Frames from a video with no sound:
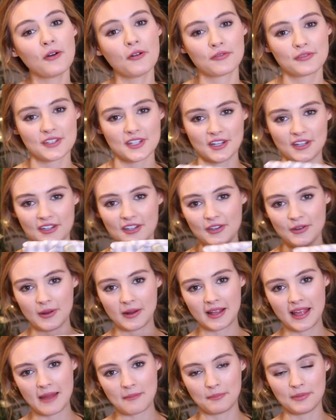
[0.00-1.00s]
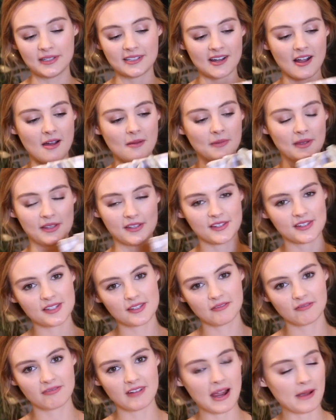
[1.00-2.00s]
often you get
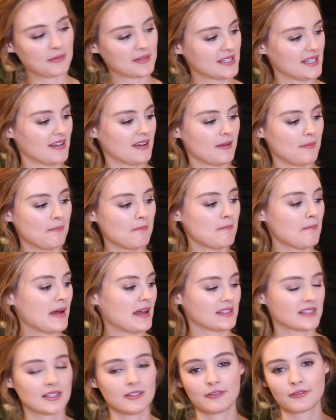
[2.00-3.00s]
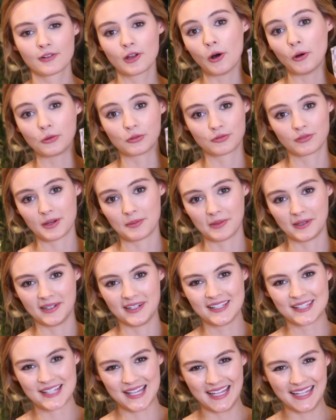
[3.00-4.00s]
pyjamas wrapped in a massive gold ribbon,
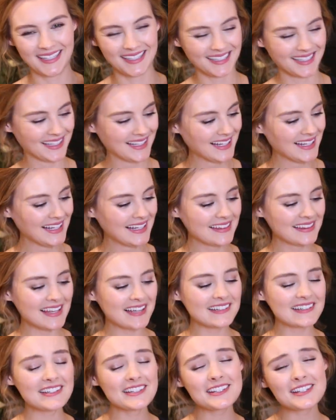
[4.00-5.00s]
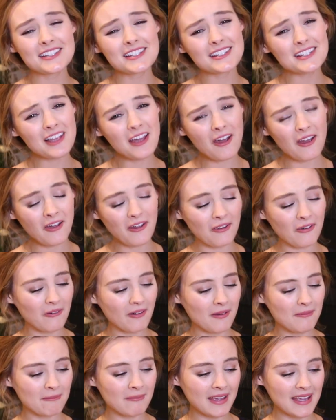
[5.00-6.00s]
is it? They're just so
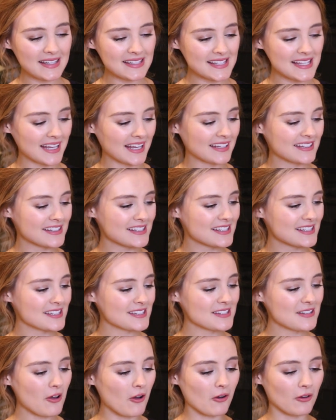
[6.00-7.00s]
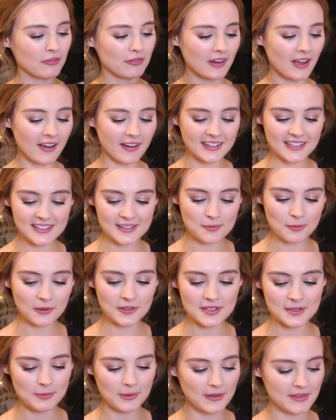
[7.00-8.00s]
amazing and soft. Like, I just
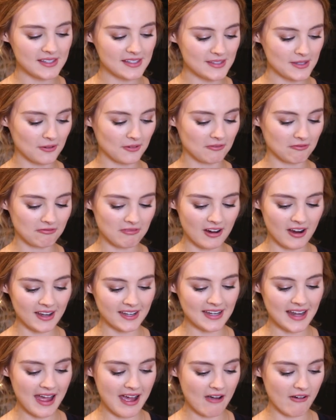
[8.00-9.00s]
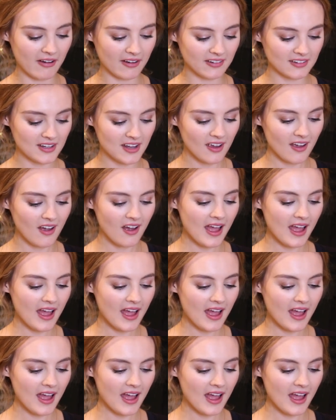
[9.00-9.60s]
want to put these on right now. And